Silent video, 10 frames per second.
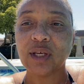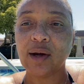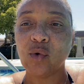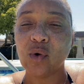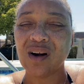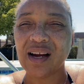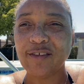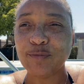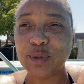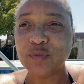or I've
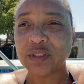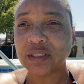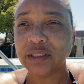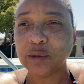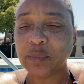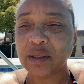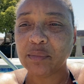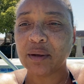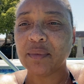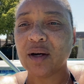moved a little bit,
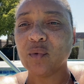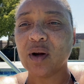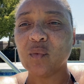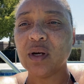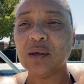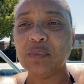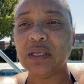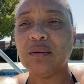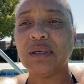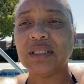but I'm not where I want to
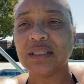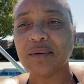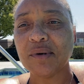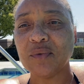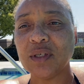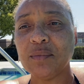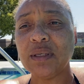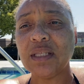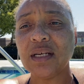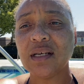be by the time I want to be
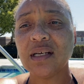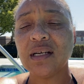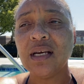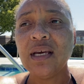there,